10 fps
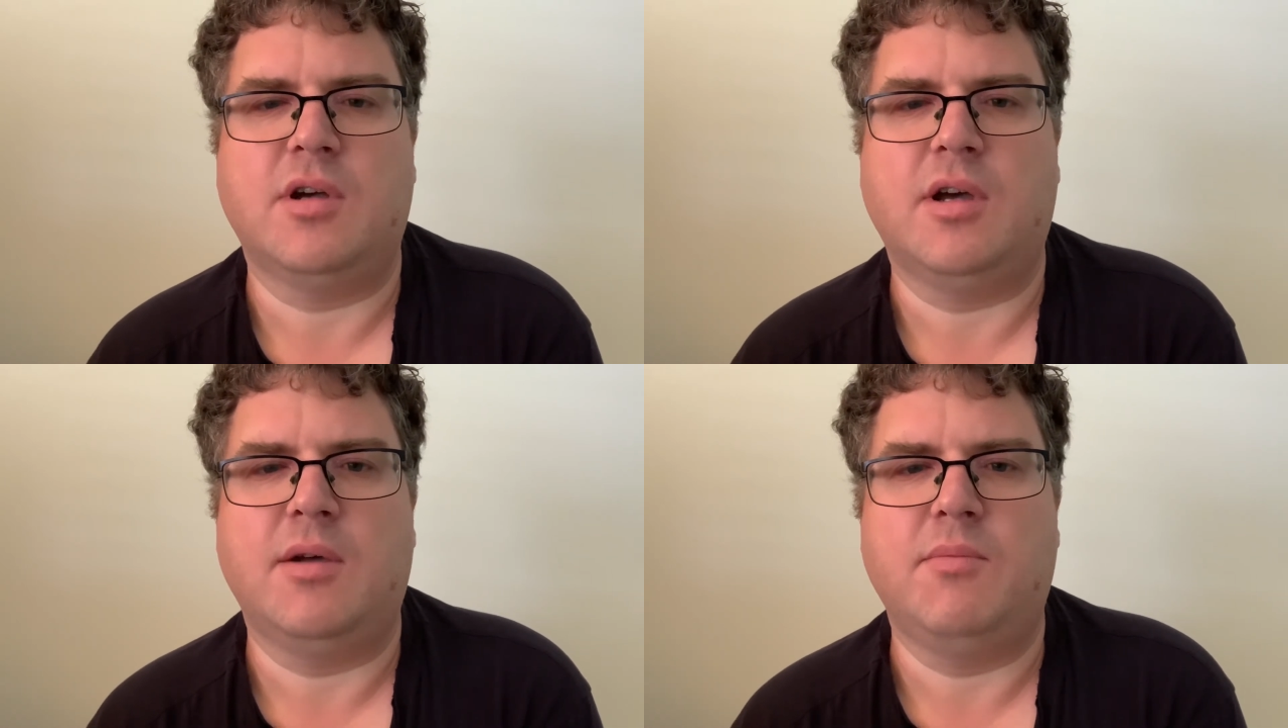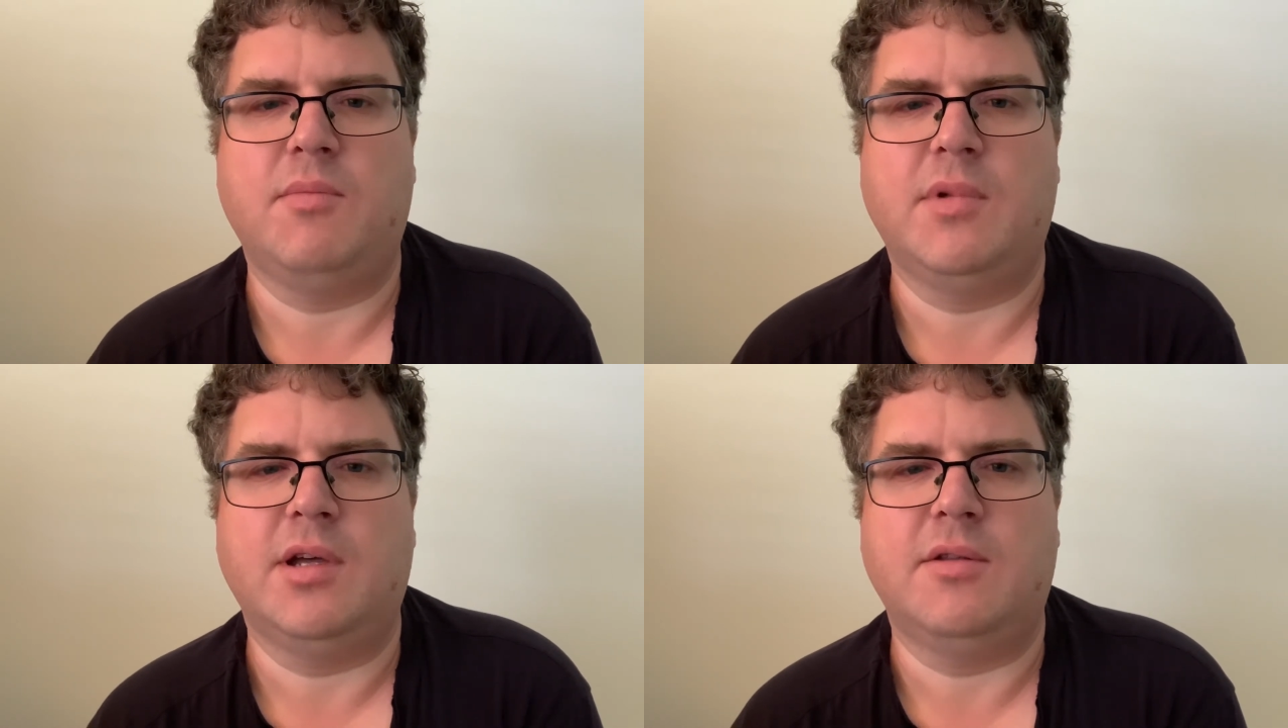
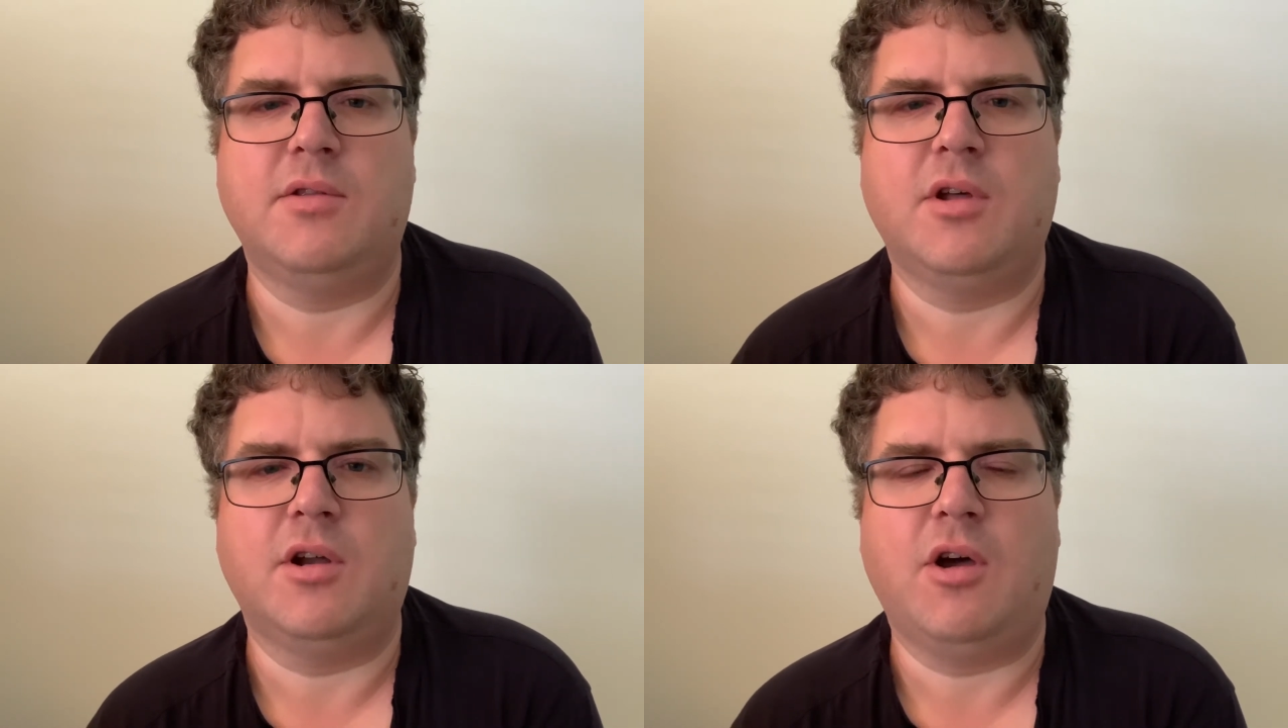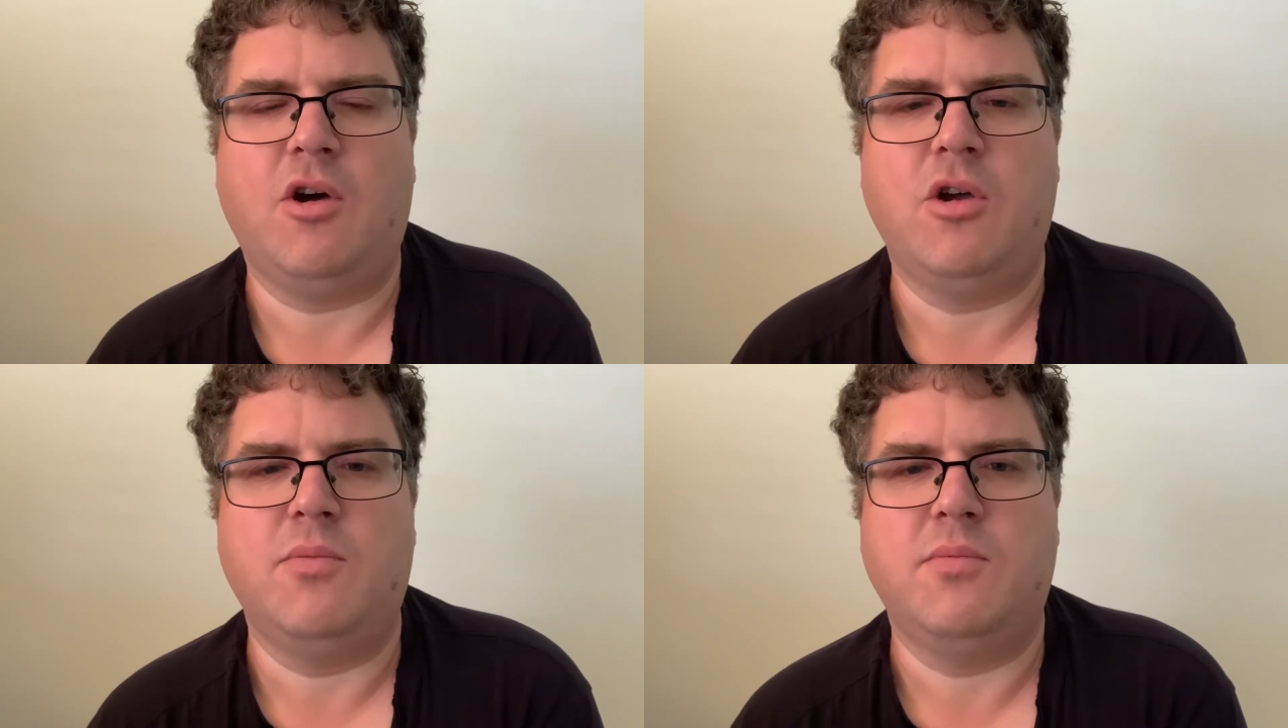I'm not
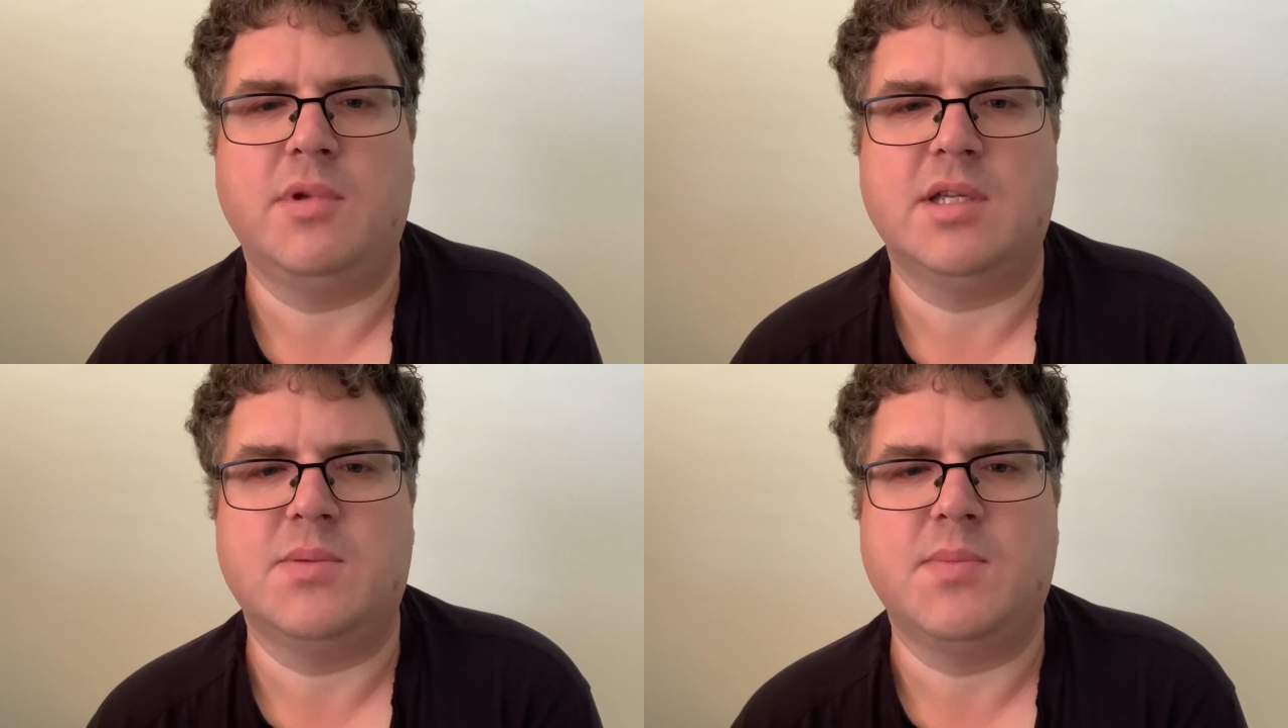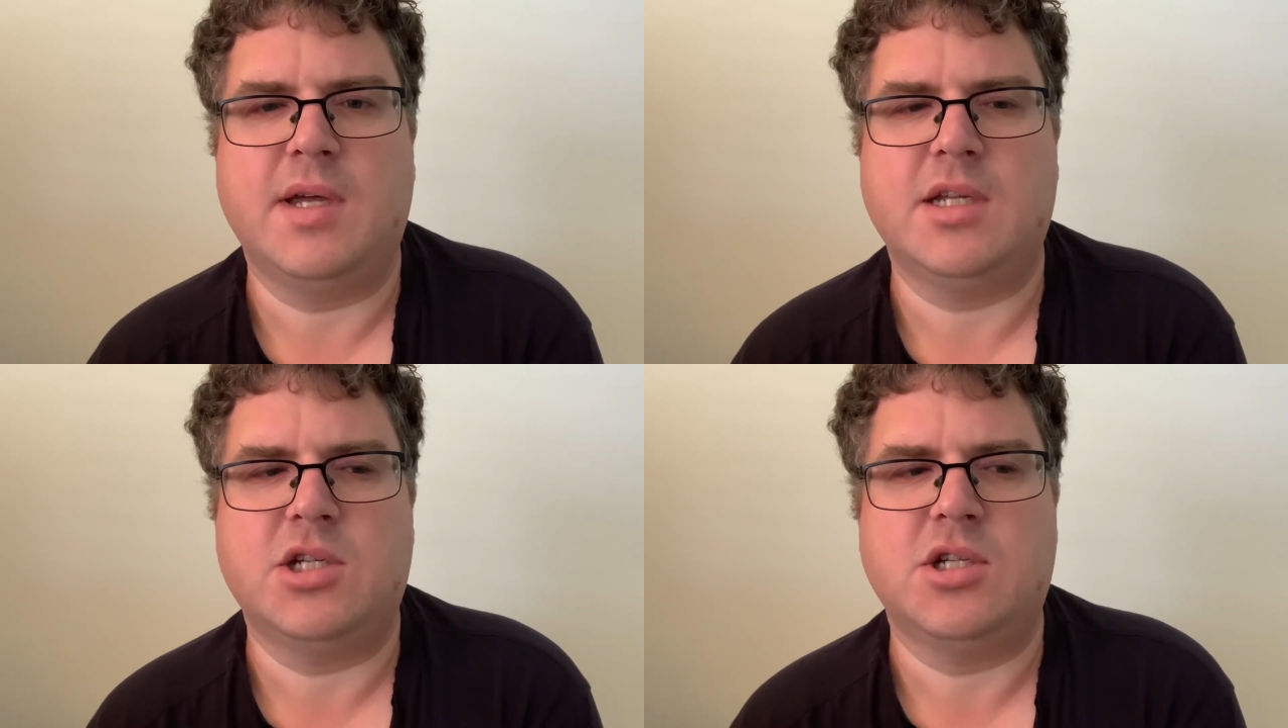home as
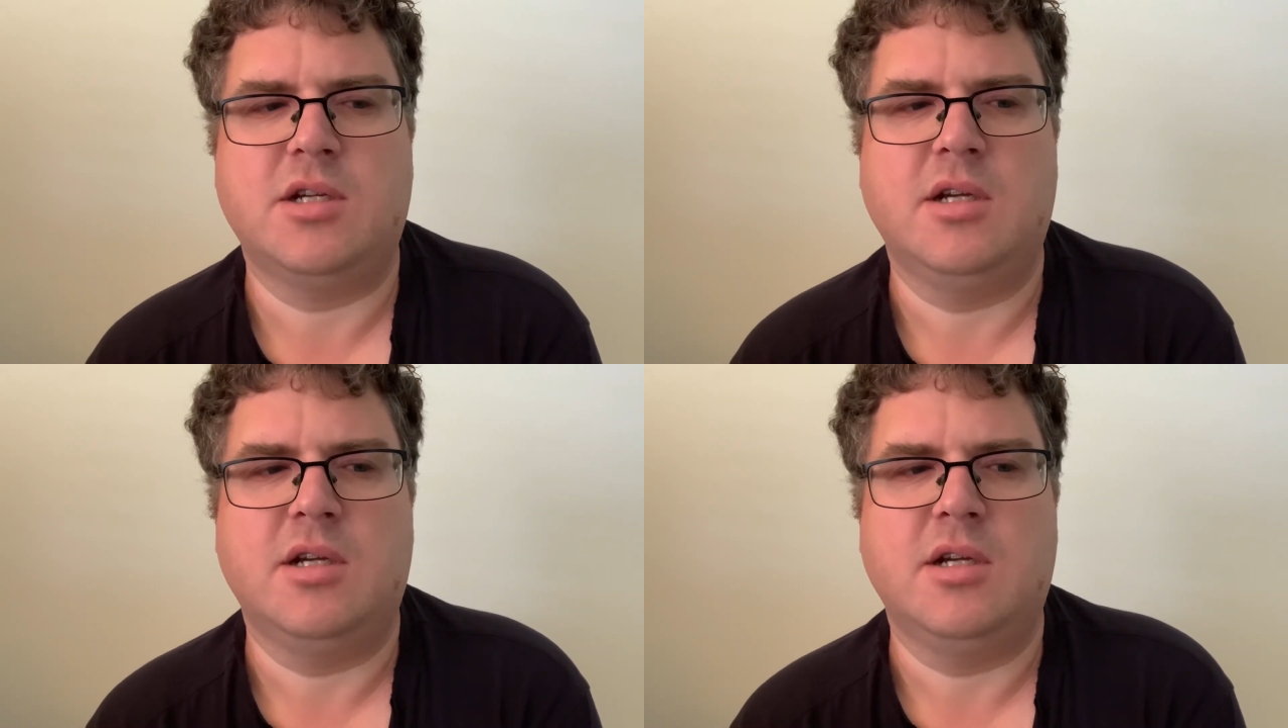much.